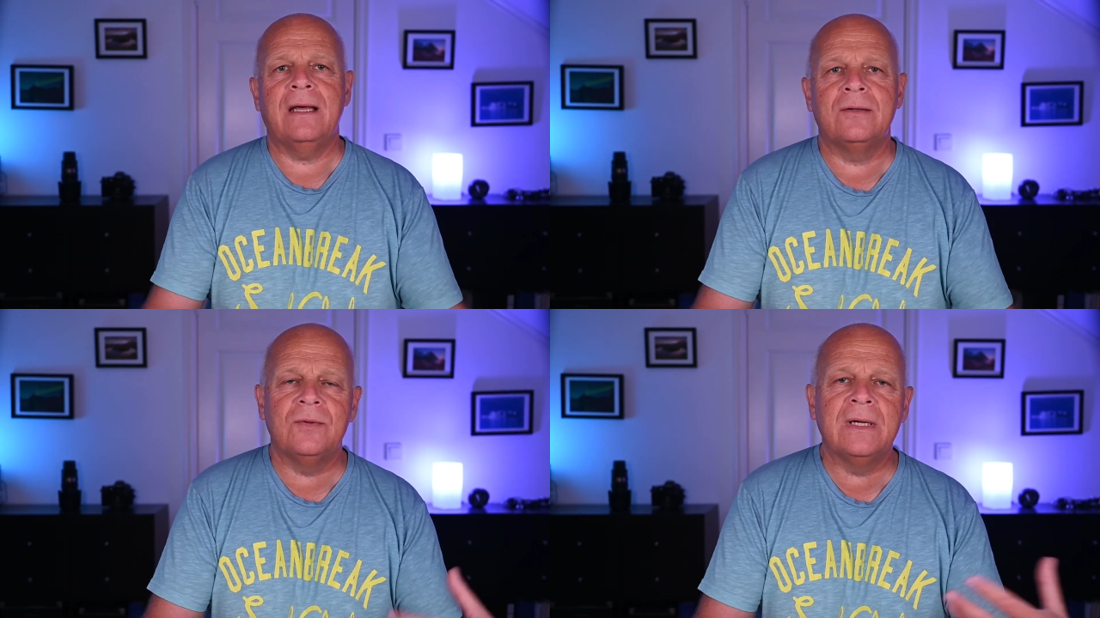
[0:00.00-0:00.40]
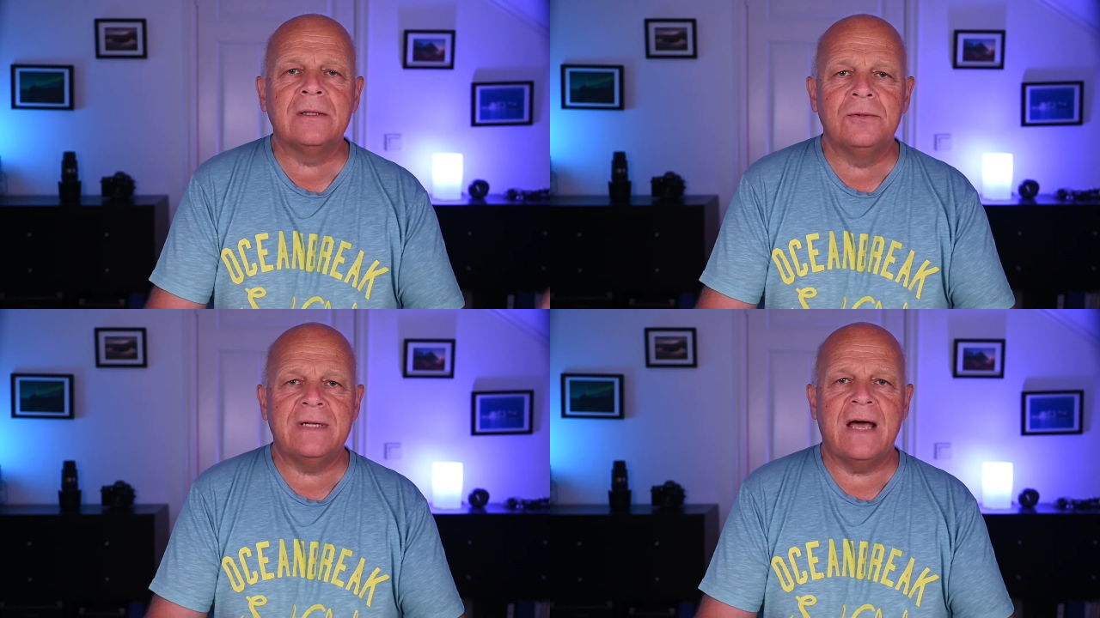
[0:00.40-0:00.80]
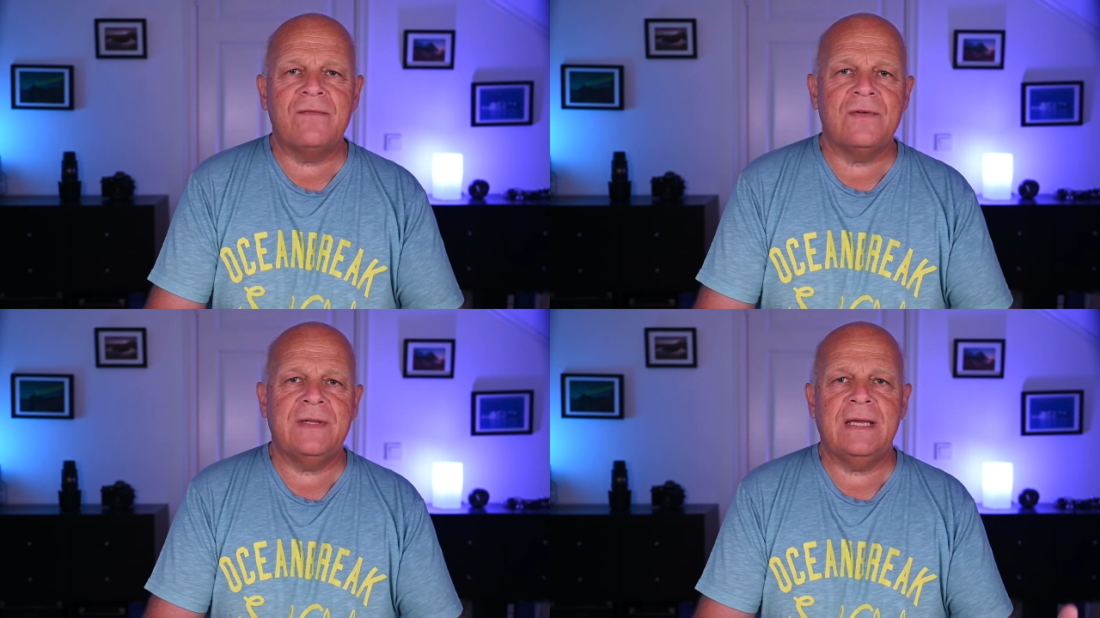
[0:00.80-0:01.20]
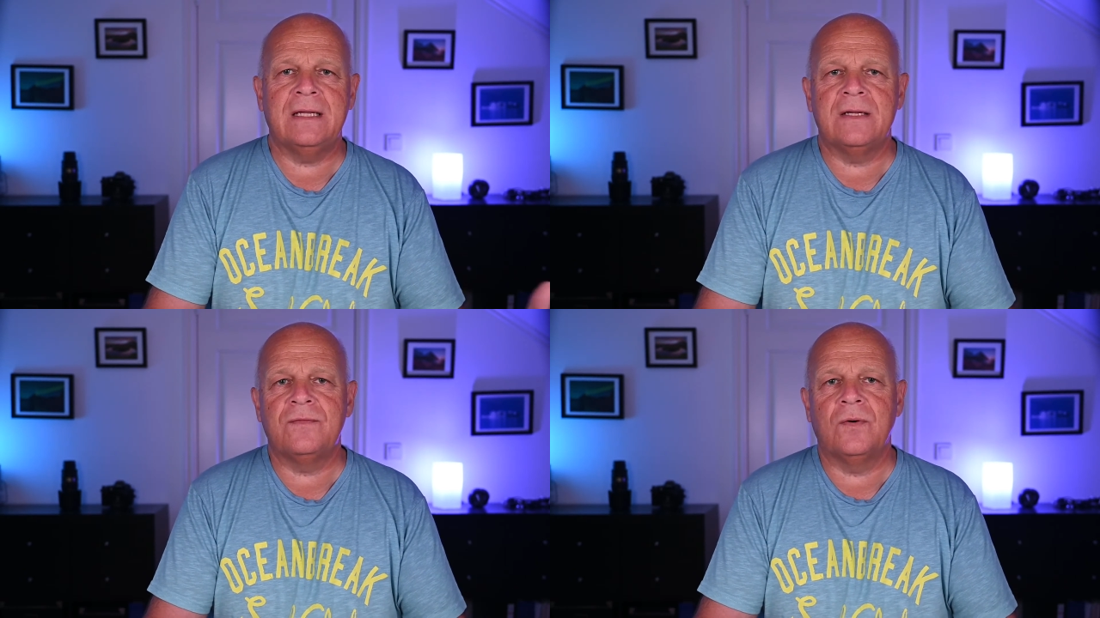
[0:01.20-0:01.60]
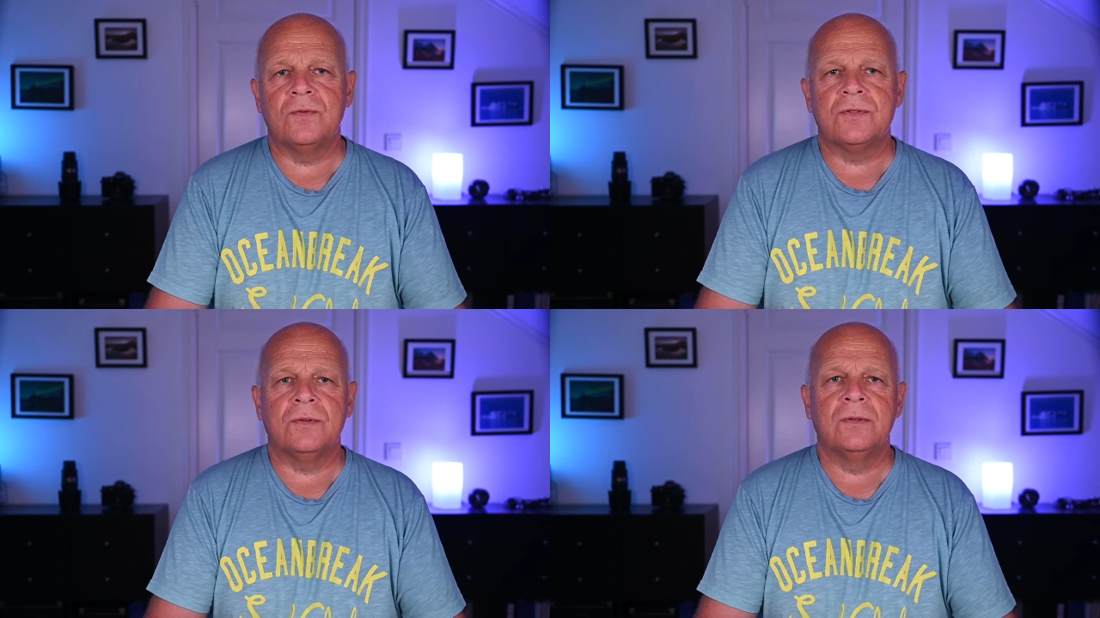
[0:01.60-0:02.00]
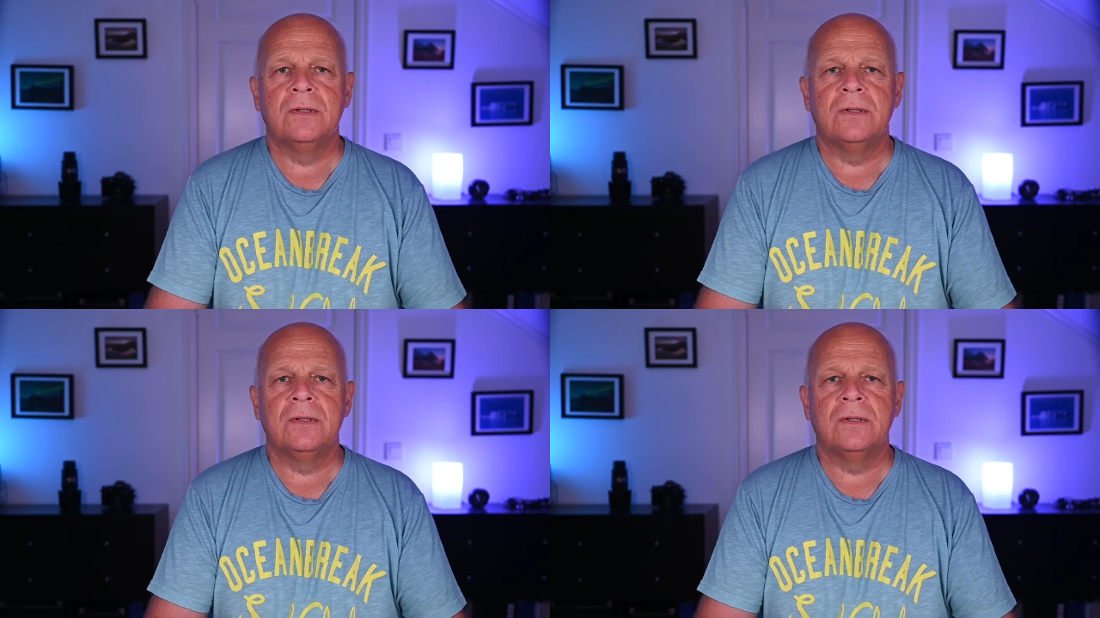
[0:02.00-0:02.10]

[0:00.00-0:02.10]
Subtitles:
and to include everything in the photo.